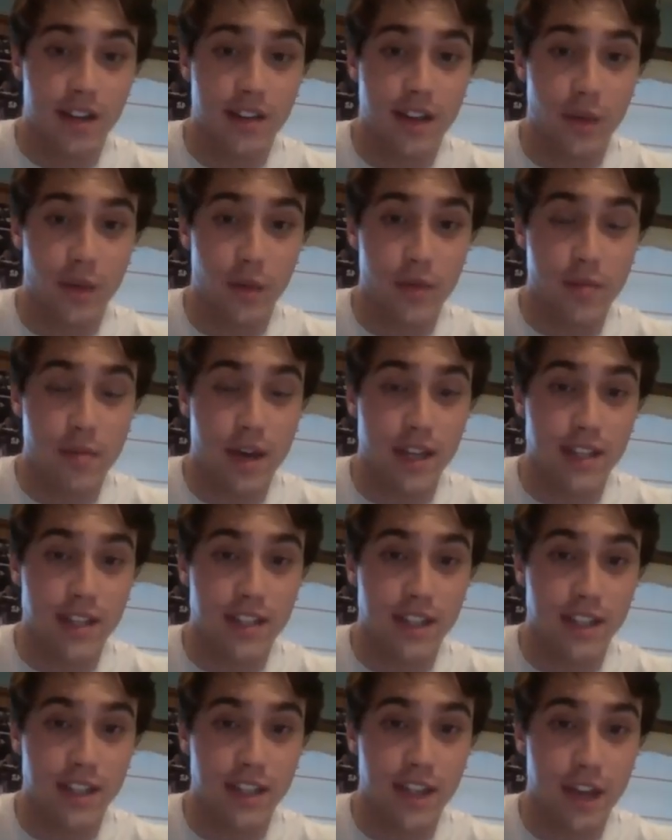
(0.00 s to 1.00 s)
that we might
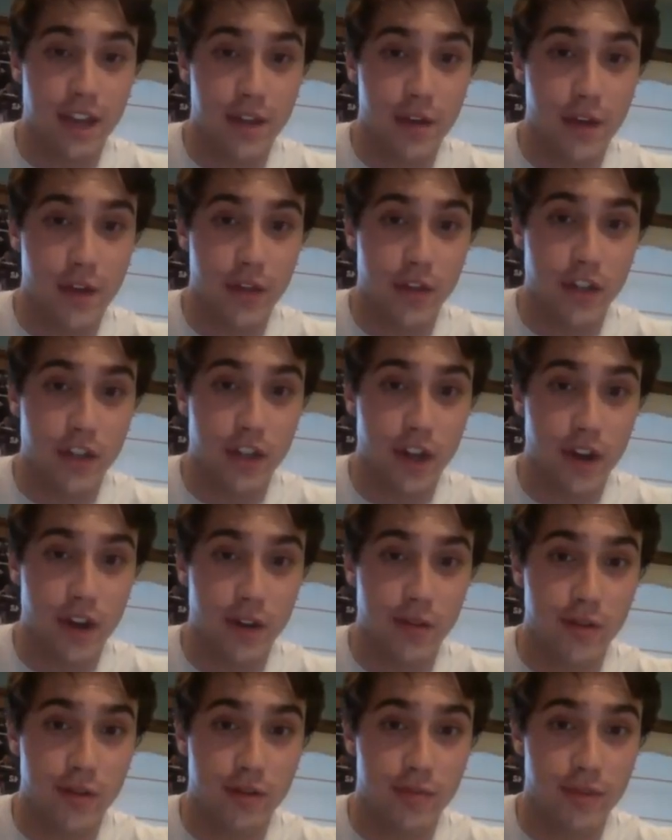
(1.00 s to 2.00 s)
sing together on the show,
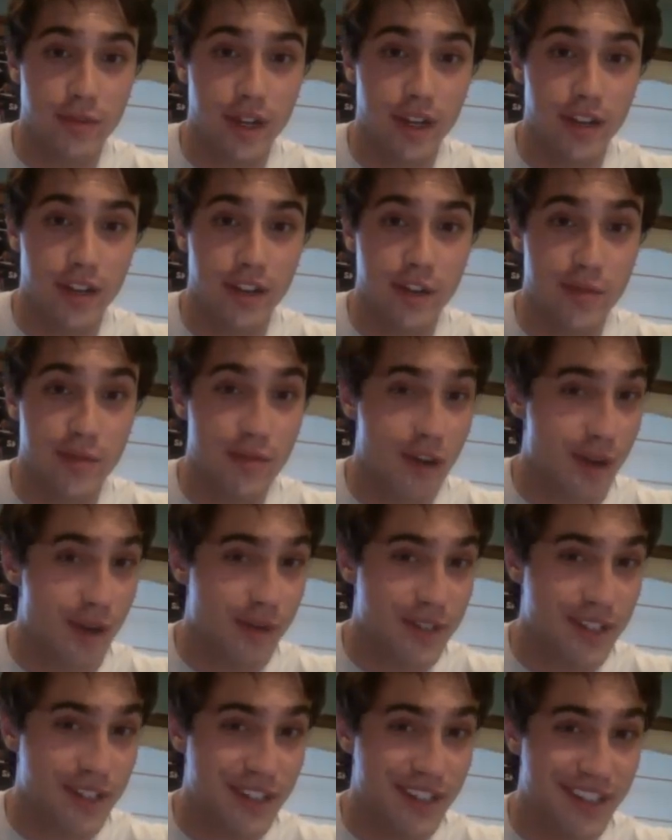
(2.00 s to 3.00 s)
but no
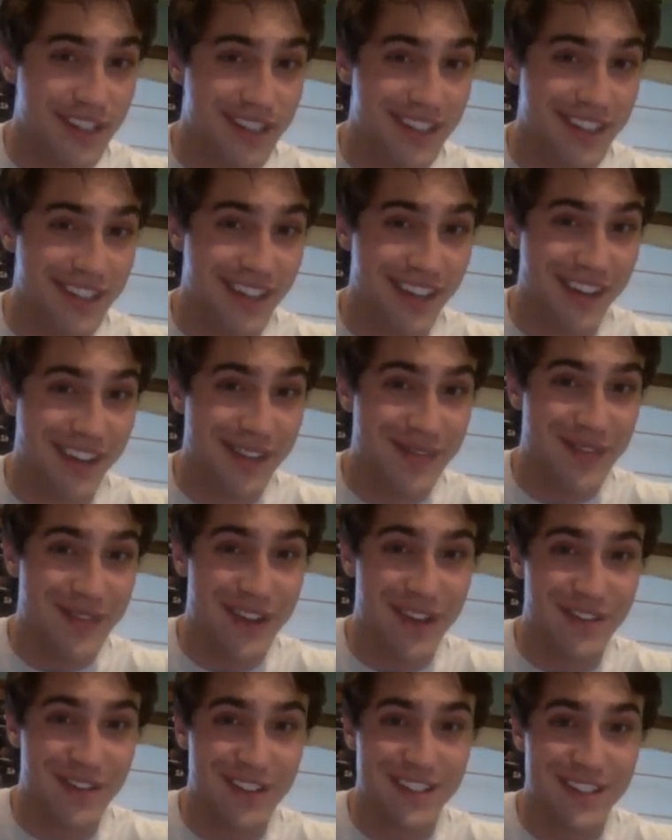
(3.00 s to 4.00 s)
promises. Um,
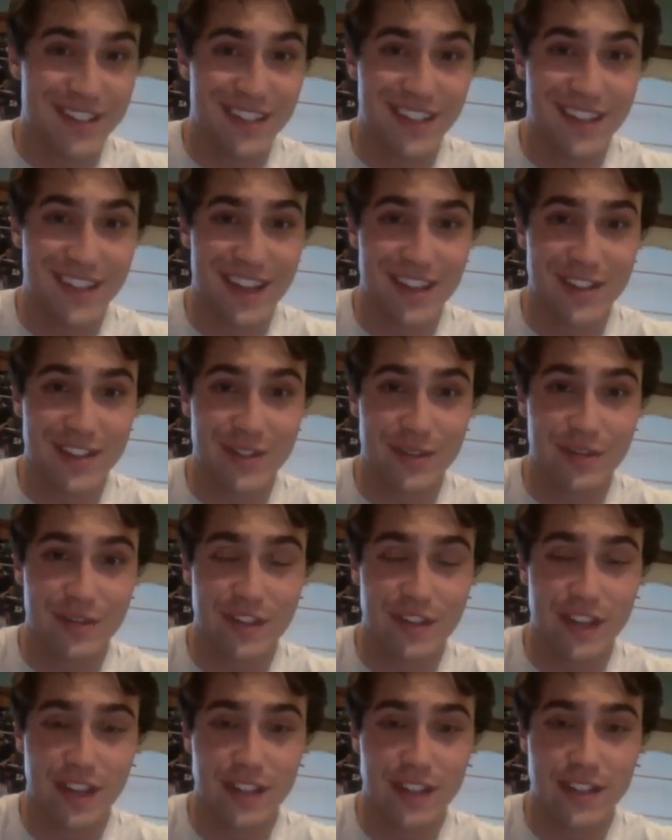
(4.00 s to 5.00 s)
obviously, that sort of
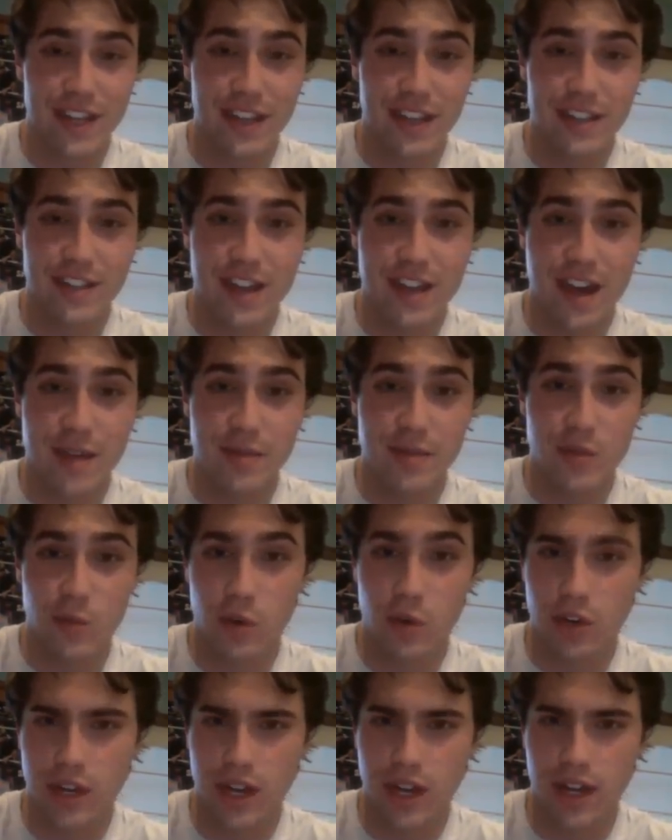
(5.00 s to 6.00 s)
thing takes time to
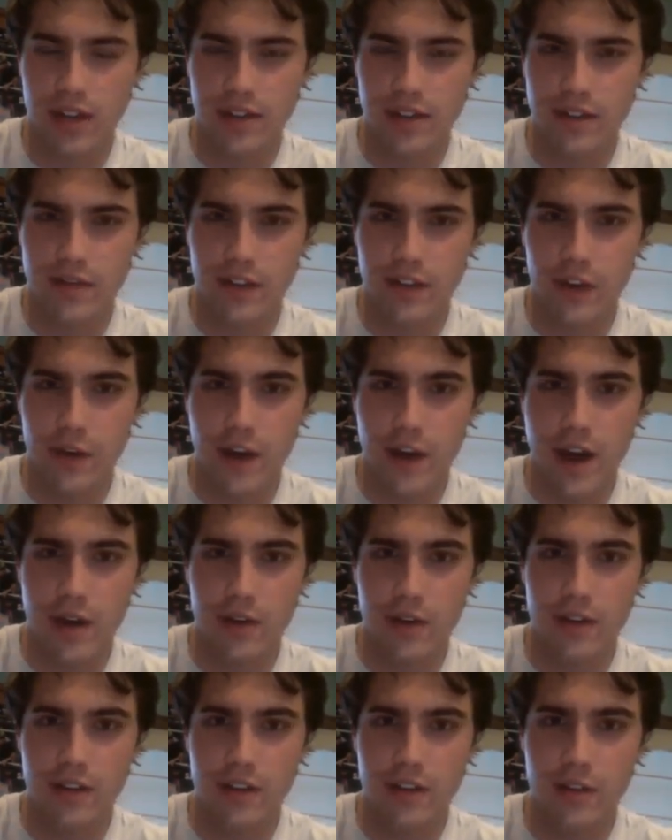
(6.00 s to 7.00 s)
work in and to figure out
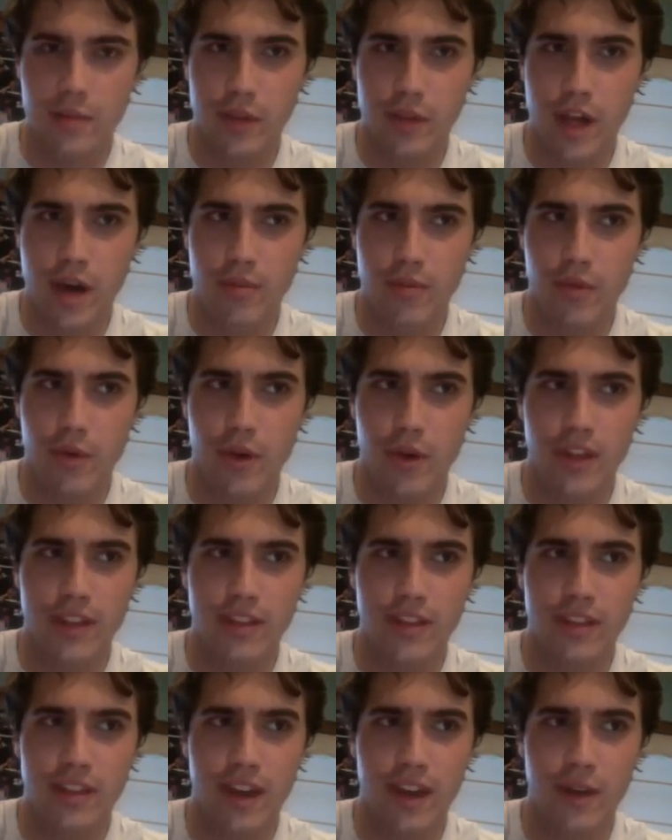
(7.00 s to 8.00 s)
the plot point
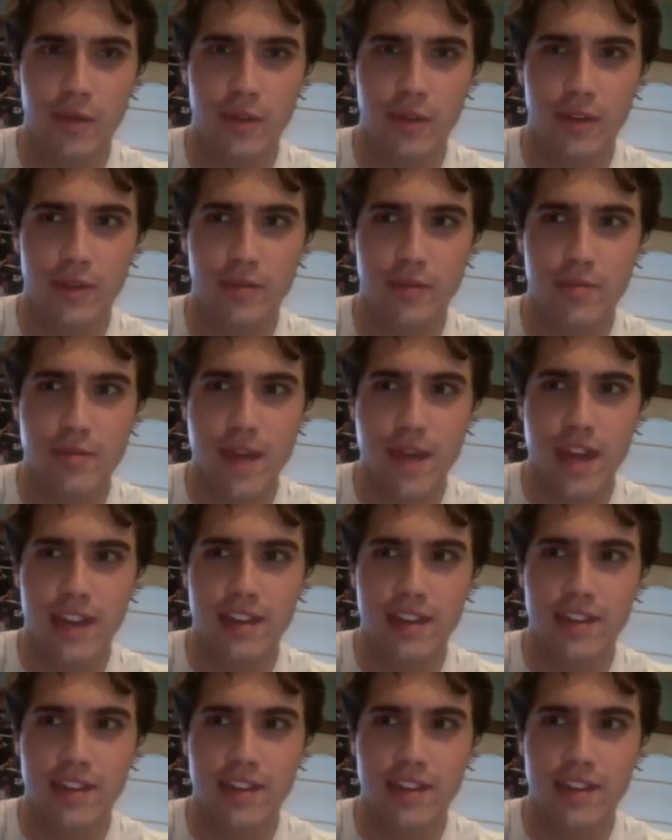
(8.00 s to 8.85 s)
that would make